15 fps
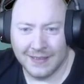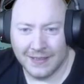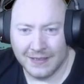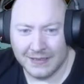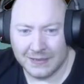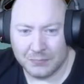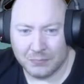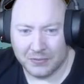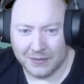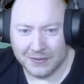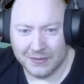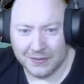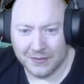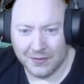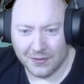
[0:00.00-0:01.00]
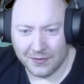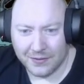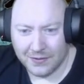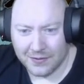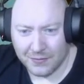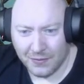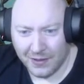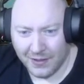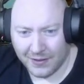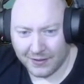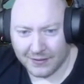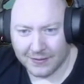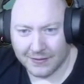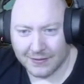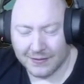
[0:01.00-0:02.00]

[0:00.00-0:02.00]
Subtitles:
He split the doggy in twain.